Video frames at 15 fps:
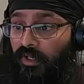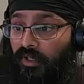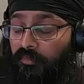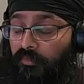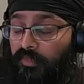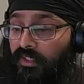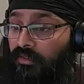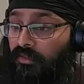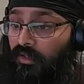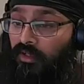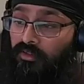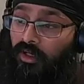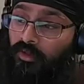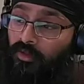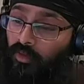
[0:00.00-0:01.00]
I mean,
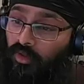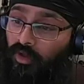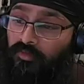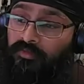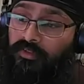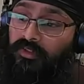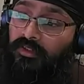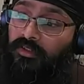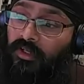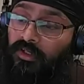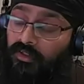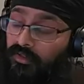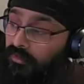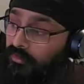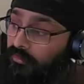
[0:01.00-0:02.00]
I know a lot of
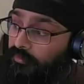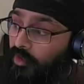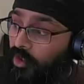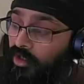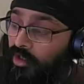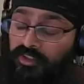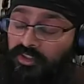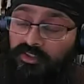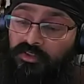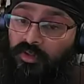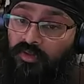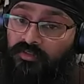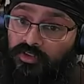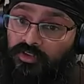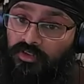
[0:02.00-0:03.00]
like artists who have
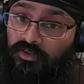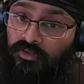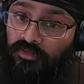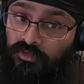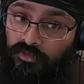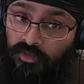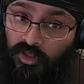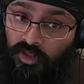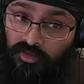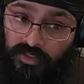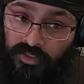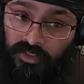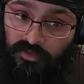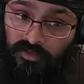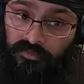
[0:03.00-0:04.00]
struggled through
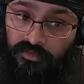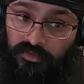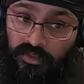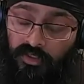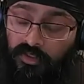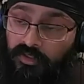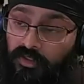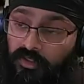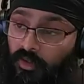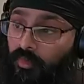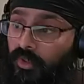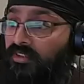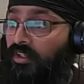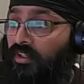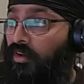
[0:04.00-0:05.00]
lockdown,
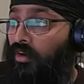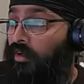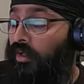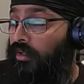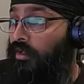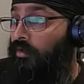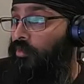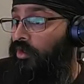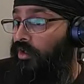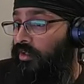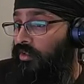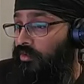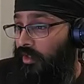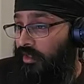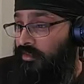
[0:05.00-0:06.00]
because they can't get their work
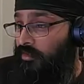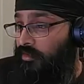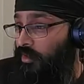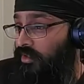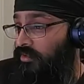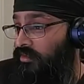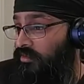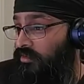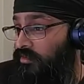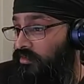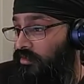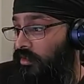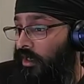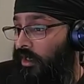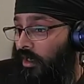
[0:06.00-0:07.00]
into exhibitions.
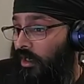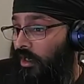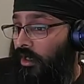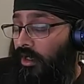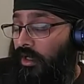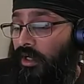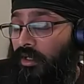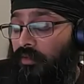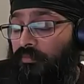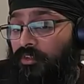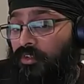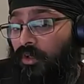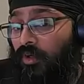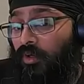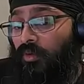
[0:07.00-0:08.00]

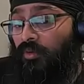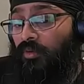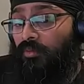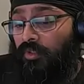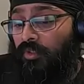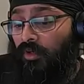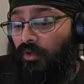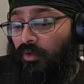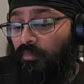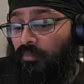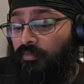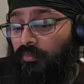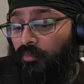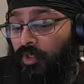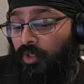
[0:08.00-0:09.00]
So
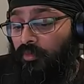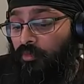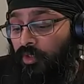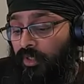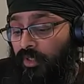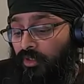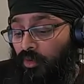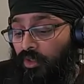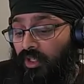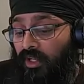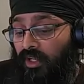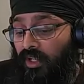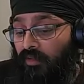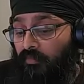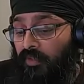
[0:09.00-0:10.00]
we've been looking
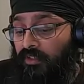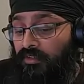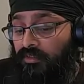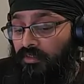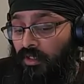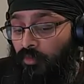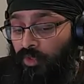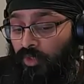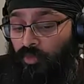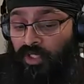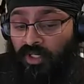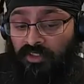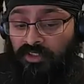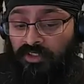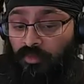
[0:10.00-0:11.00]
at this. We
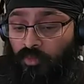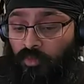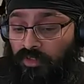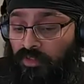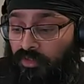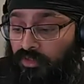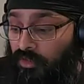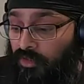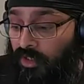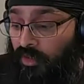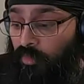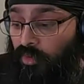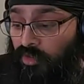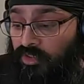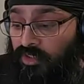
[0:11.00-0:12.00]
actually worked on a 2-year
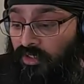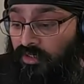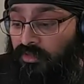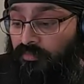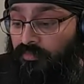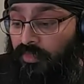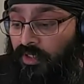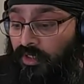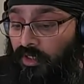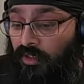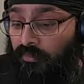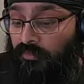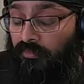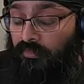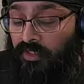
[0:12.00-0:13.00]
project
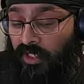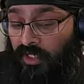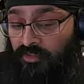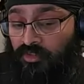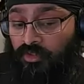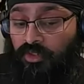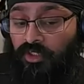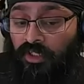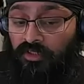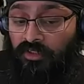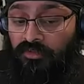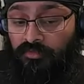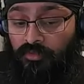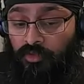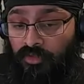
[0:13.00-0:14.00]
the last 2 years
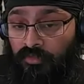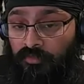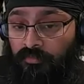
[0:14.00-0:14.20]
for